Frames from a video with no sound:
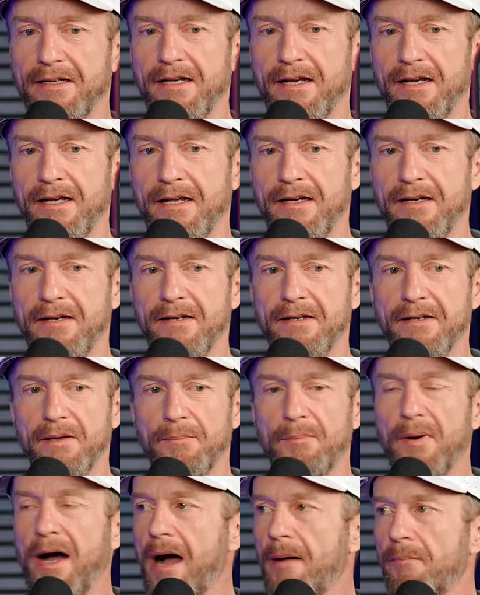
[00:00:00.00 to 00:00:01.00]
and
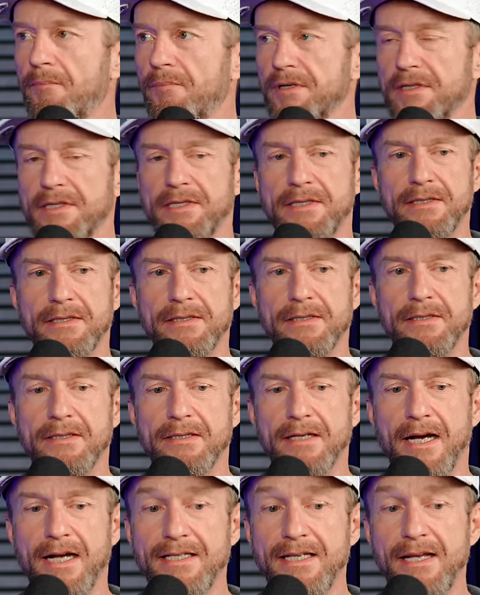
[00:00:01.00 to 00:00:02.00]
the pop was,
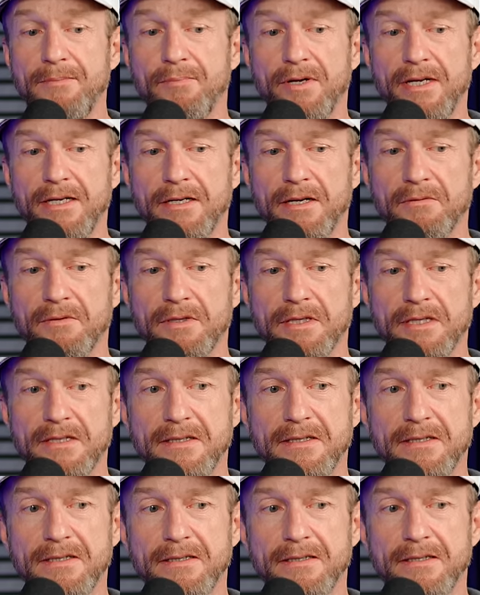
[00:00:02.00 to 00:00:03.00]
I'd say, pretty good with
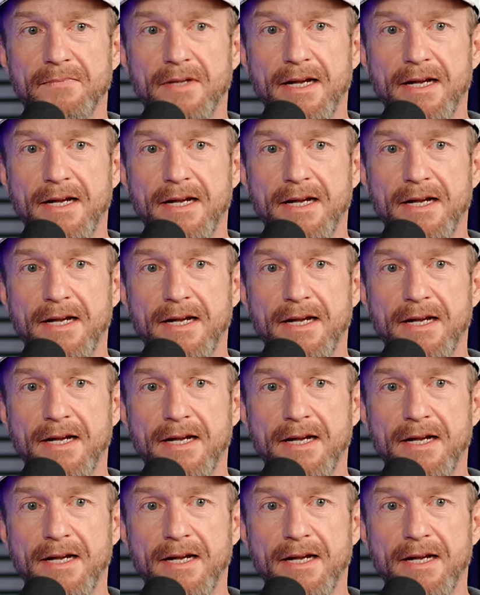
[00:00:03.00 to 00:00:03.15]
this.